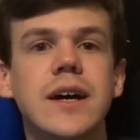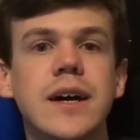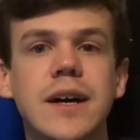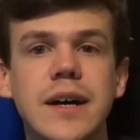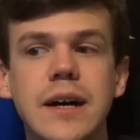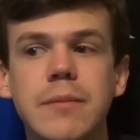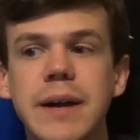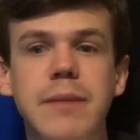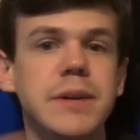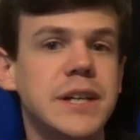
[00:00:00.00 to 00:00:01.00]
Um,
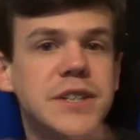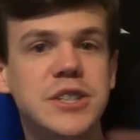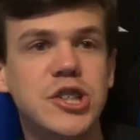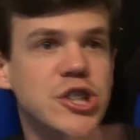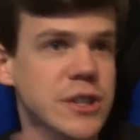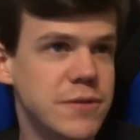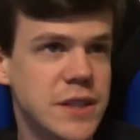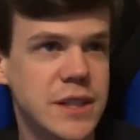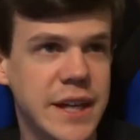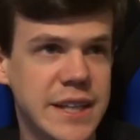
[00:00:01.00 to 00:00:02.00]
and because it
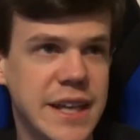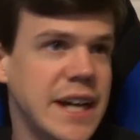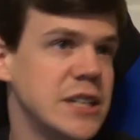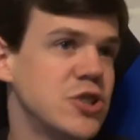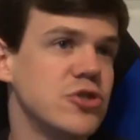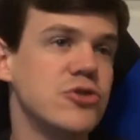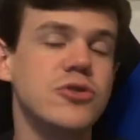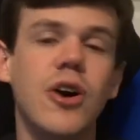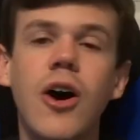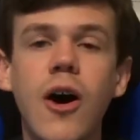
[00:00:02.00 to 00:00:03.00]
shifted it like that, it screwed
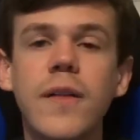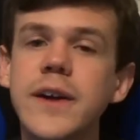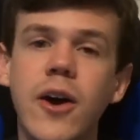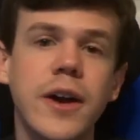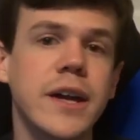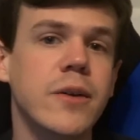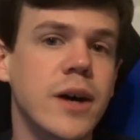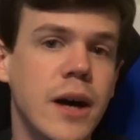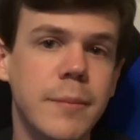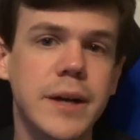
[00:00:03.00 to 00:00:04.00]
all the audio
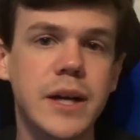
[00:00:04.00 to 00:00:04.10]
up.